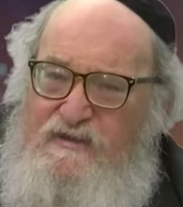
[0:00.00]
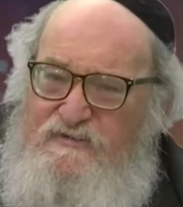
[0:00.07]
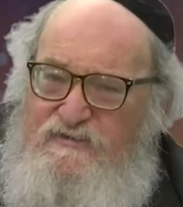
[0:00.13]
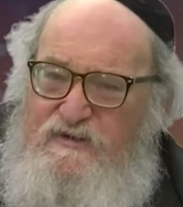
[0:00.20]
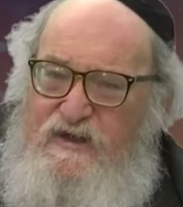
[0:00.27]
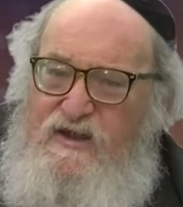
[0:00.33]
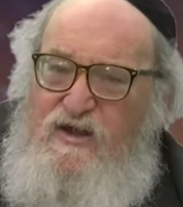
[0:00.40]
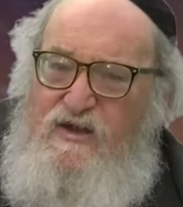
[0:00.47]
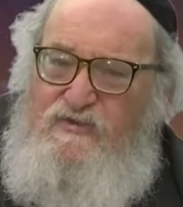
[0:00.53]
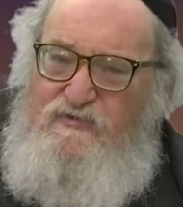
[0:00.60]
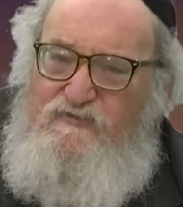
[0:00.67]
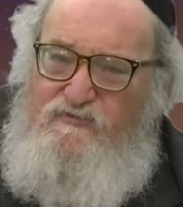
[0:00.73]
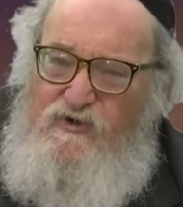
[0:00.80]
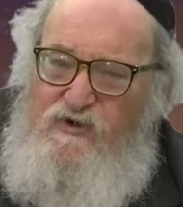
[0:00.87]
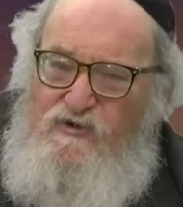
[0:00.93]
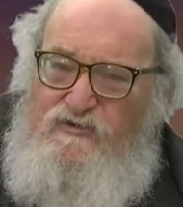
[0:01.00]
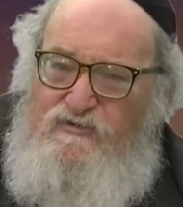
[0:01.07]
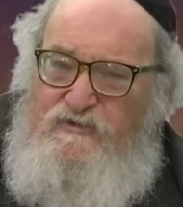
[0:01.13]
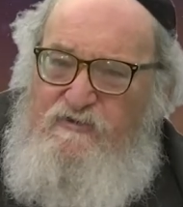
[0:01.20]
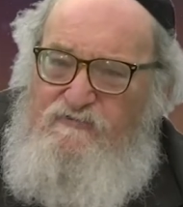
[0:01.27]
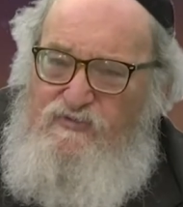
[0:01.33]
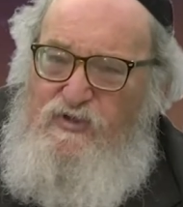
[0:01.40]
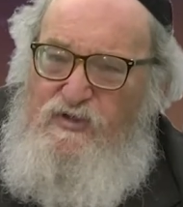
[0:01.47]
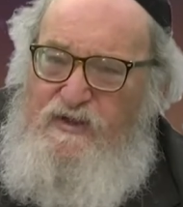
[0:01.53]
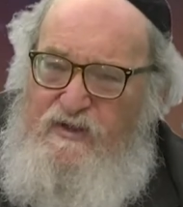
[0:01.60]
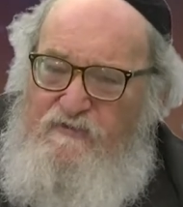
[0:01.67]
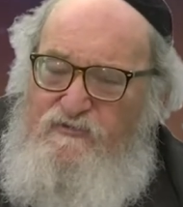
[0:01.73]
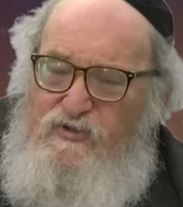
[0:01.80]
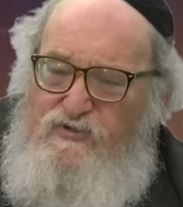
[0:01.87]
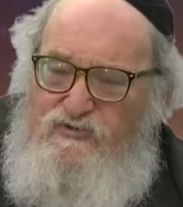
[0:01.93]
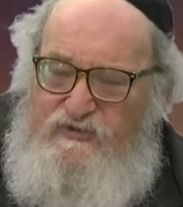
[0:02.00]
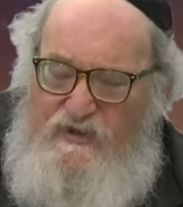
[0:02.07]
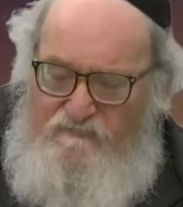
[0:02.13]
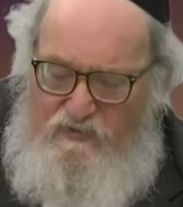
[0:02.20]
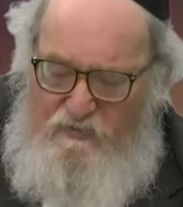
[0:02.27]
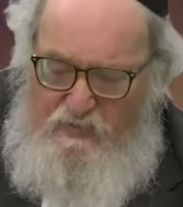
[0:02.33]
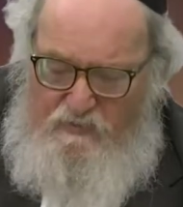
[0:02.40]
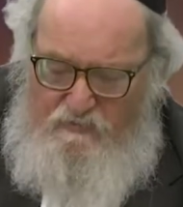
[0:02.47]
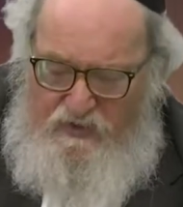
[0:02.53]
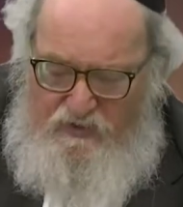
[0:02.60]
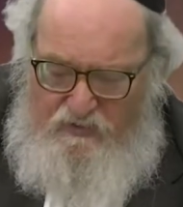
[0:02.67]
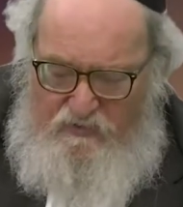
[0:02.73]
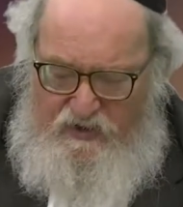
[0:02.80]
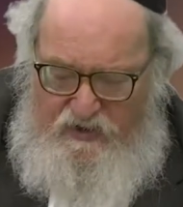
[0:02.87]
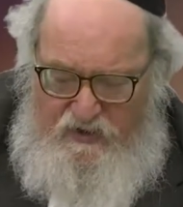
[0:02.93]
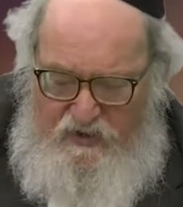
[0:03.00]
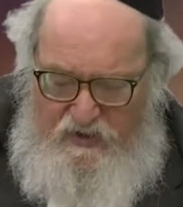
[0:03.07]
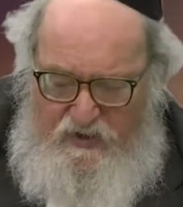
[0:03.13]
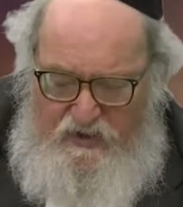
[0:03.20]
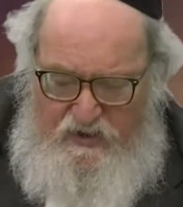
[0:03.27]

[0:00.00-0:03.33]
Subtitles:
asking us first if we'll give you Sheva ben Bichri?